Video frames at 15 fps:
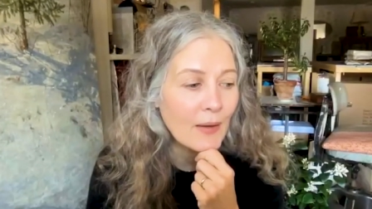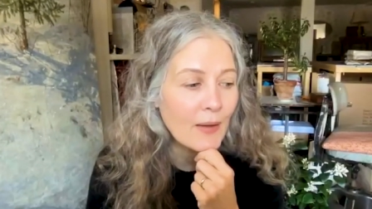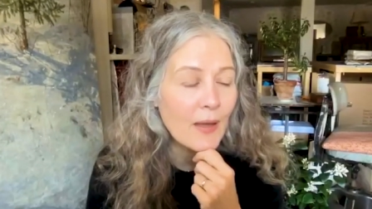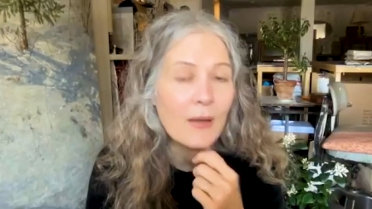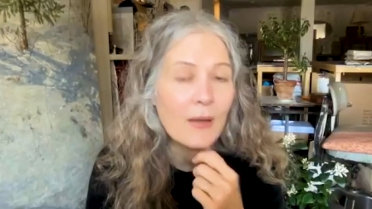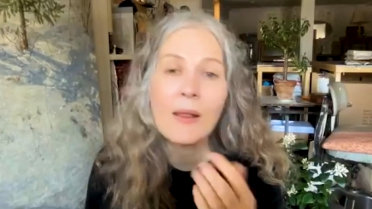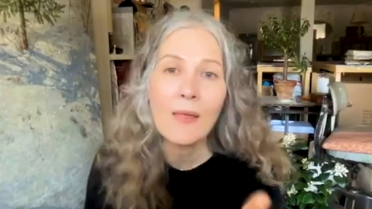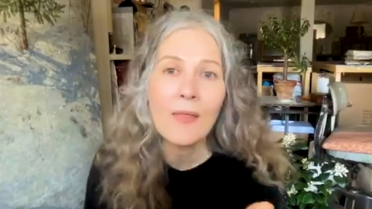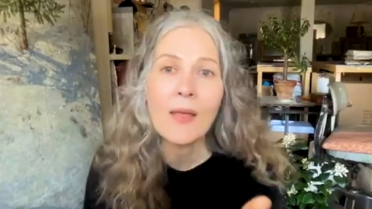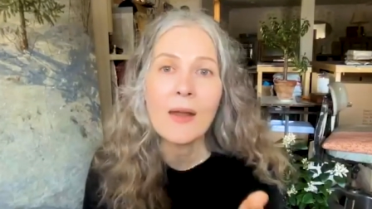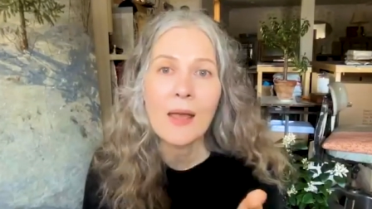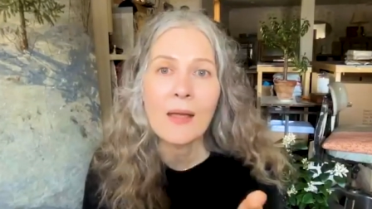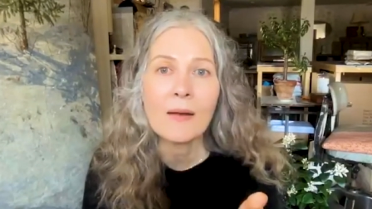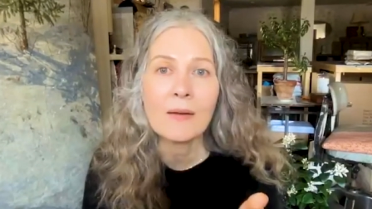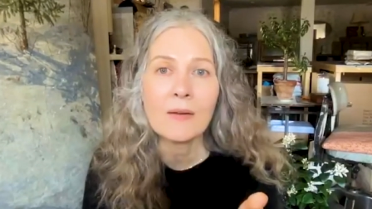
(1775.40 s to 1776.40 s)
and, uh, and then
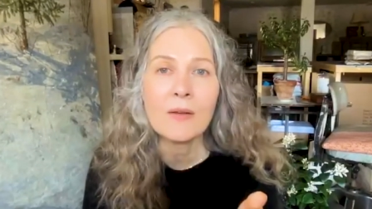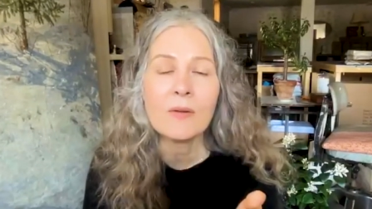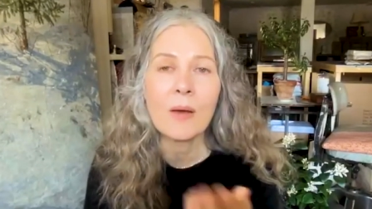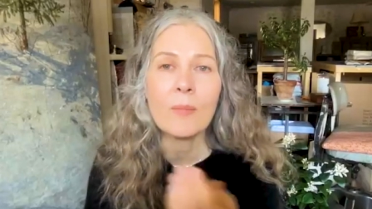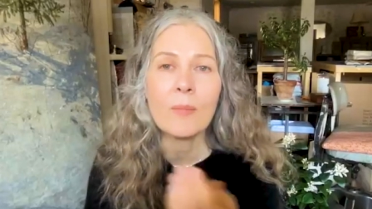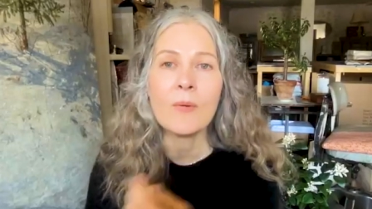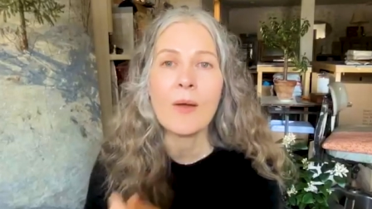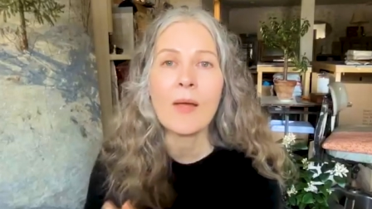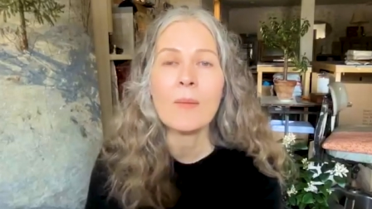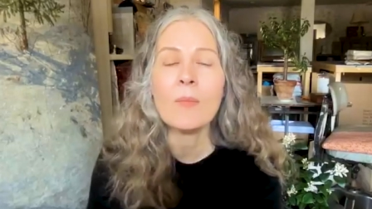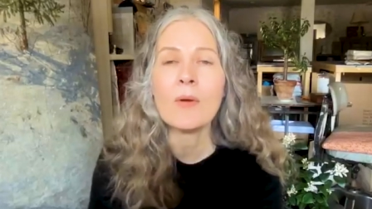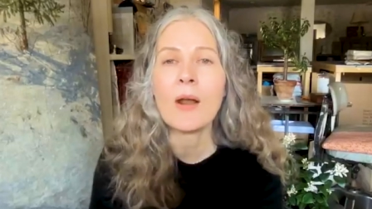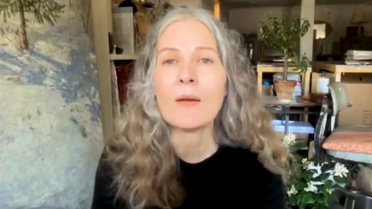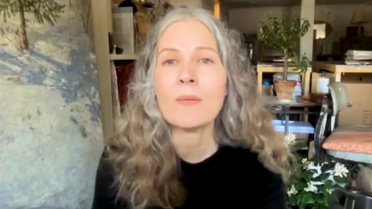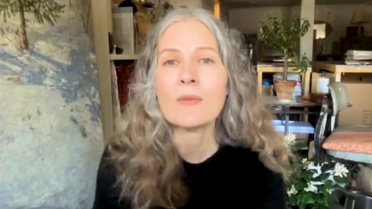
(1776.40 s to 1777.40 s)
at UWM,
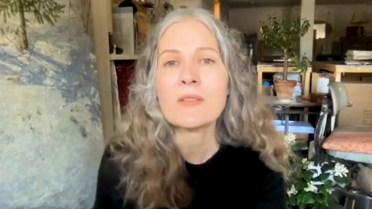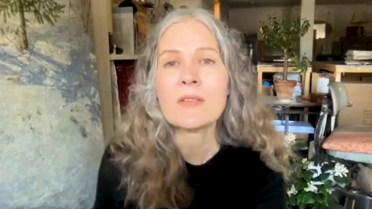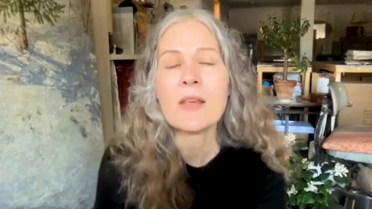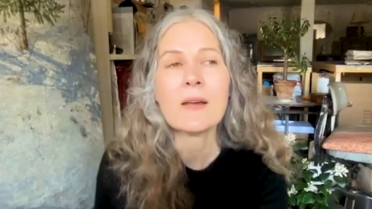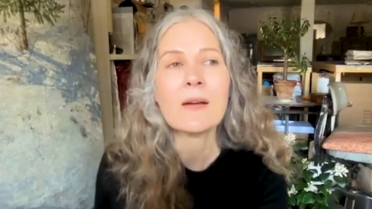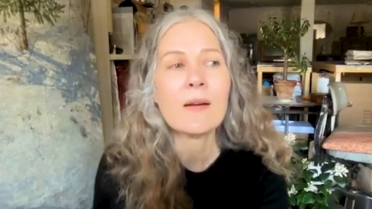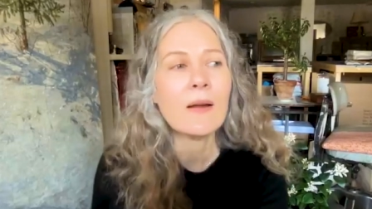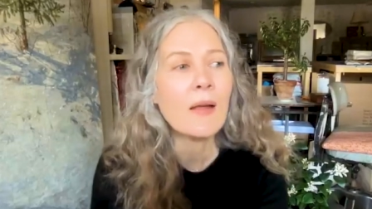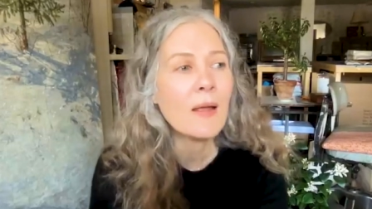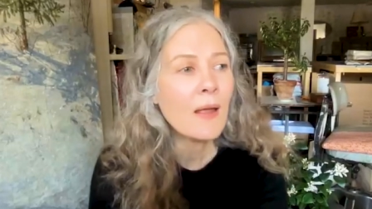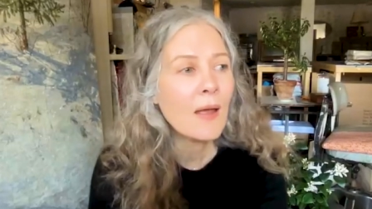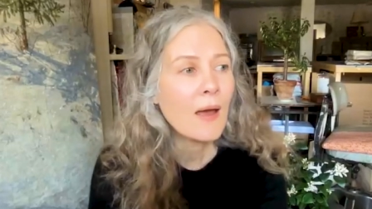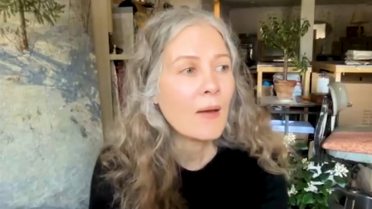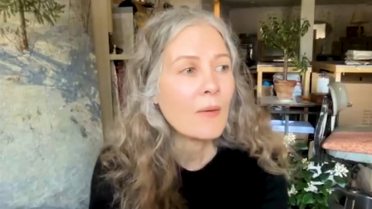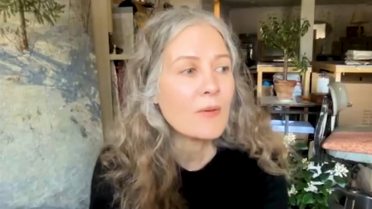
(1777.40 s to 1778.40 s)
when I was there,
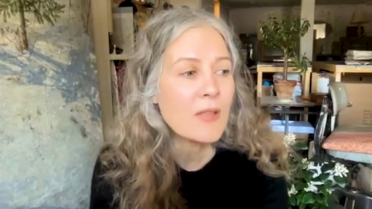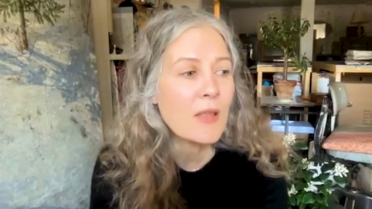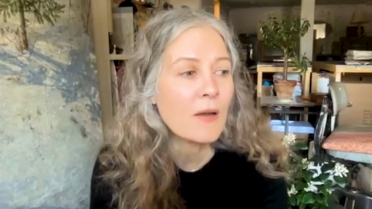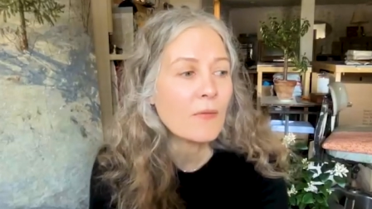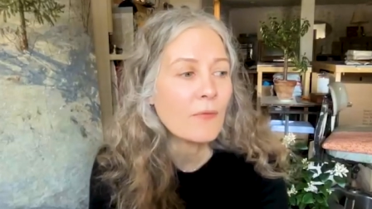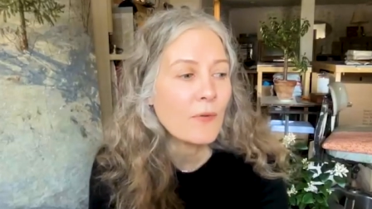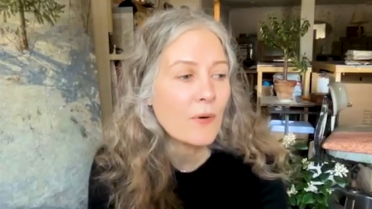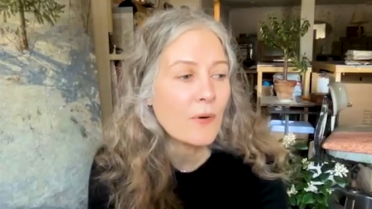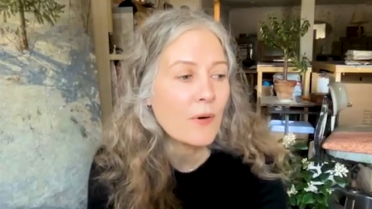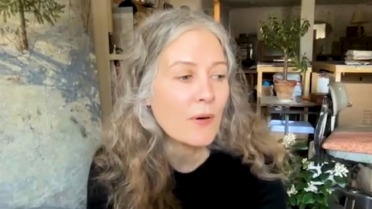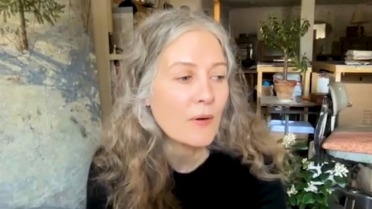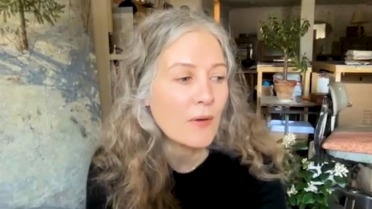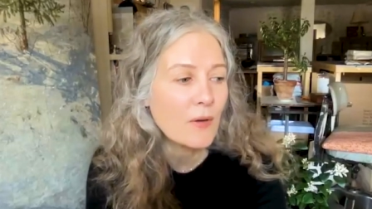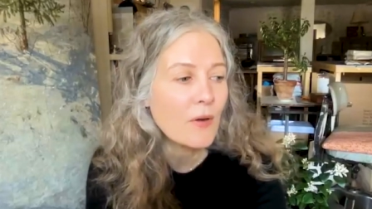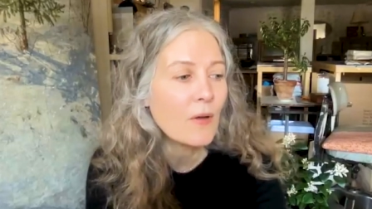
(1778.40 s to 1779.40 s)
I was there
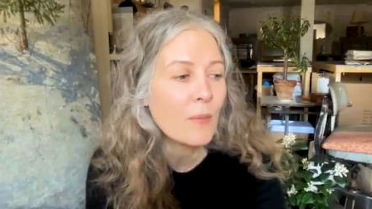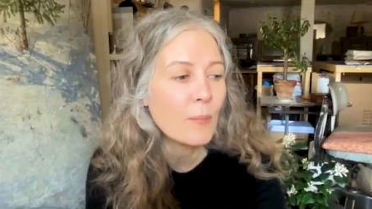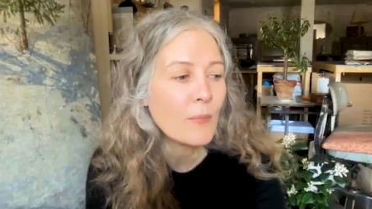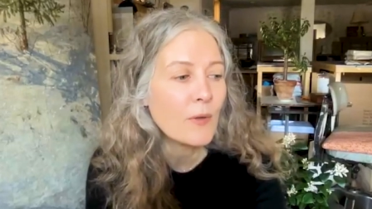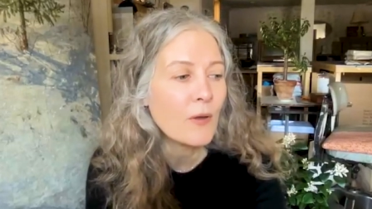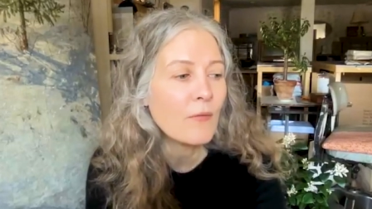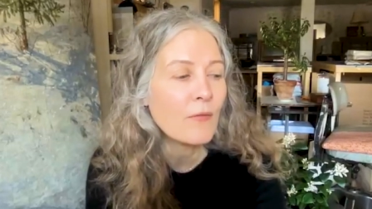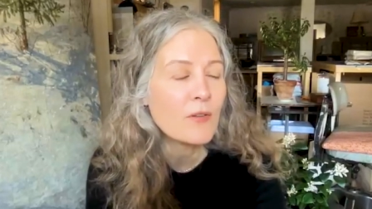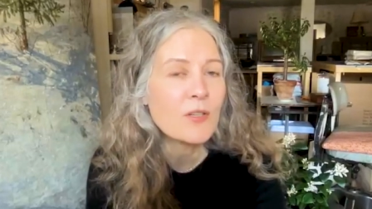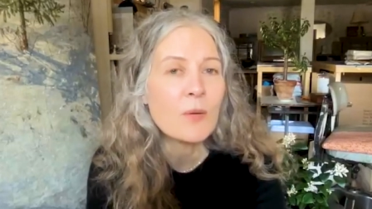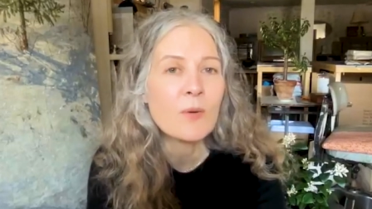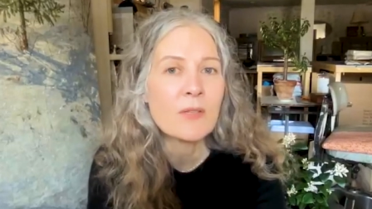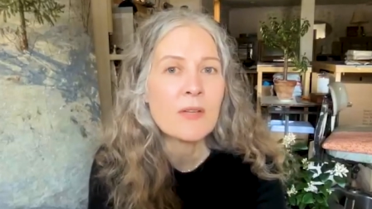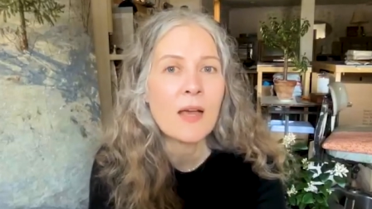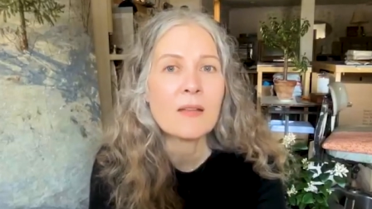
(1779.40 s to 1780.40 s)
for, you know, University
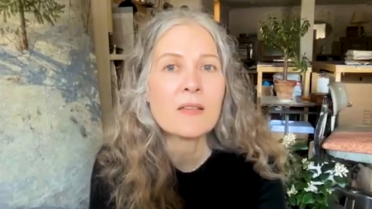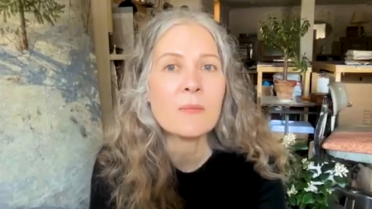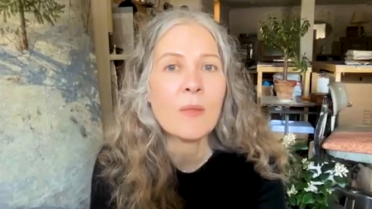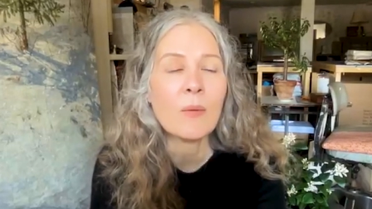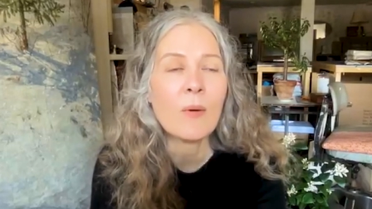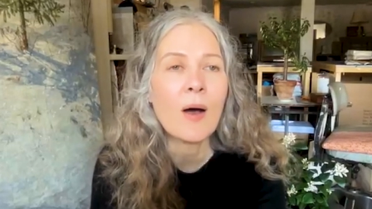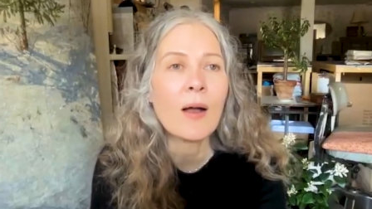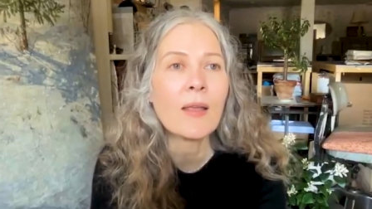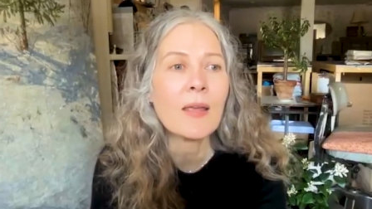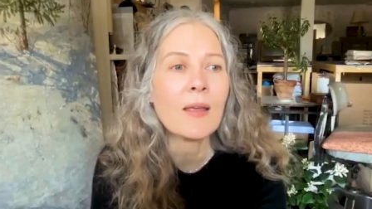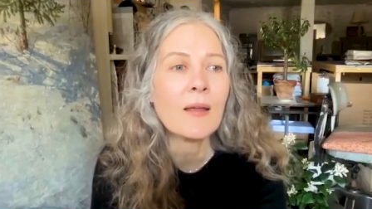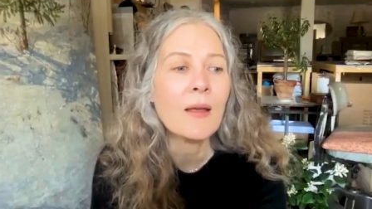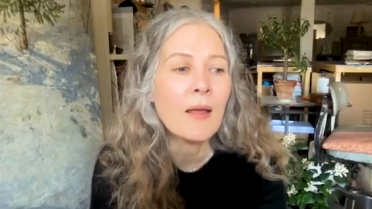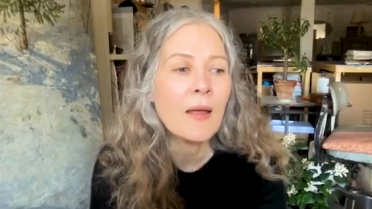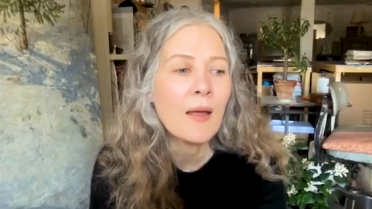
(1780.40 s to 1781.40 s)
of Wisconsin,
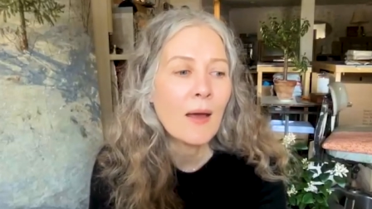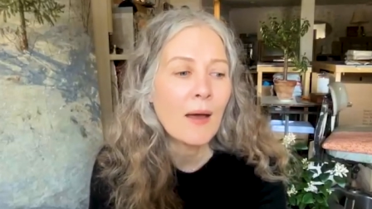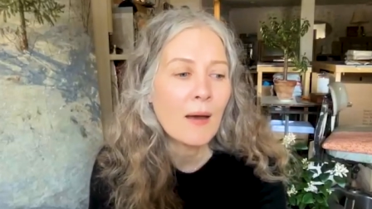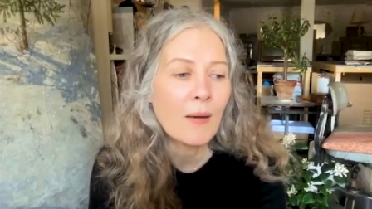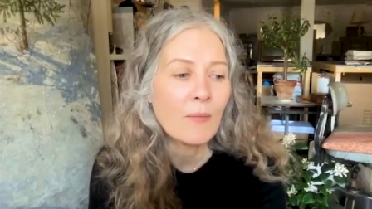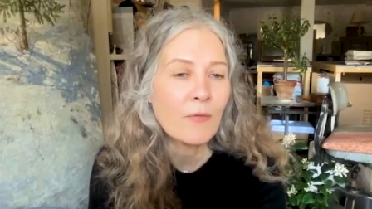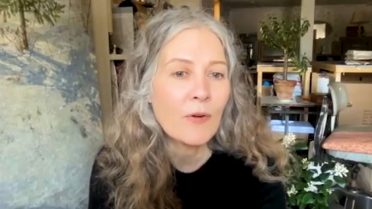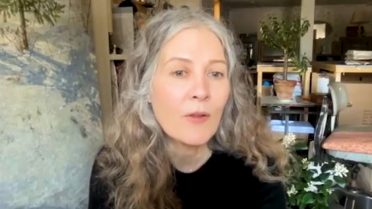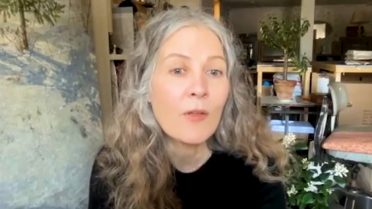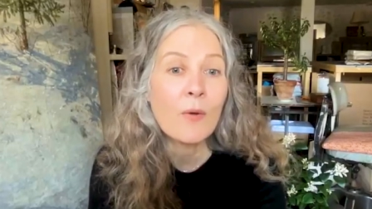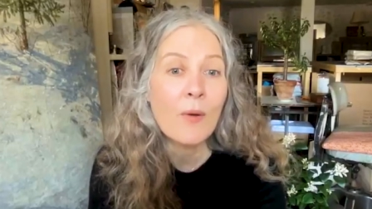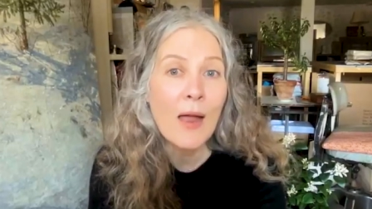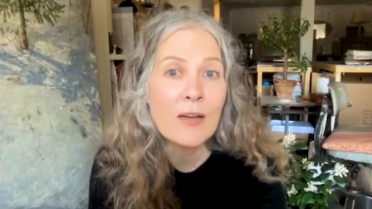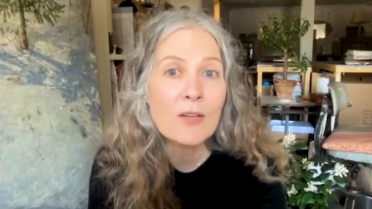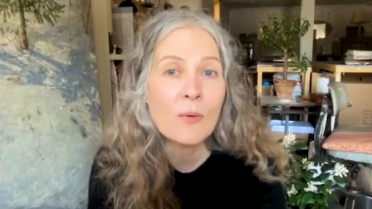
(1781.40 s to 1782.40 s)
Milwaukee um, for the
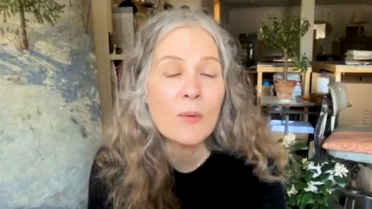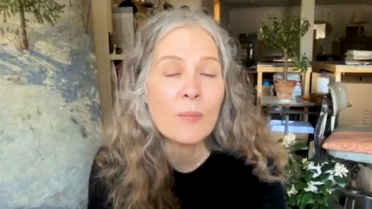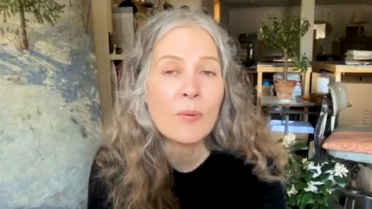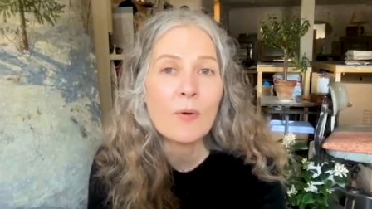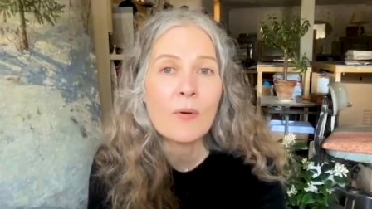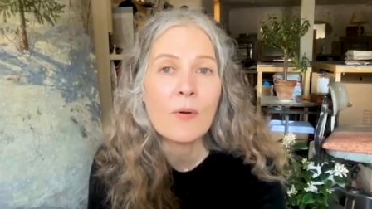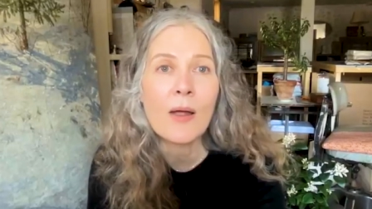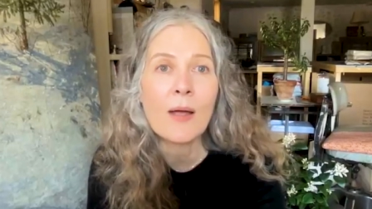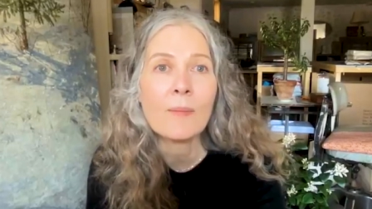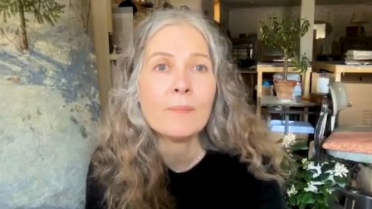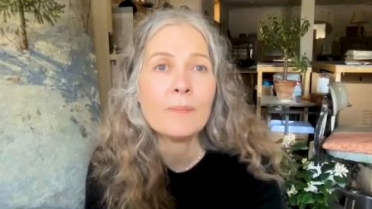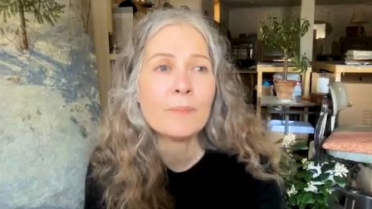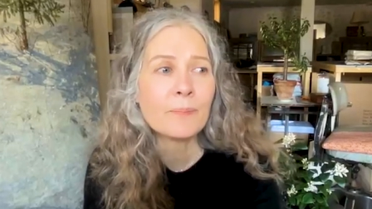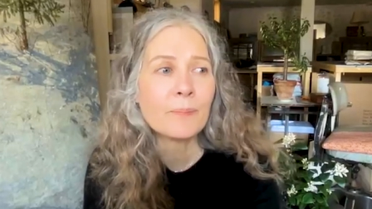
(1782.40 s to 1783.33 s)
graduate program.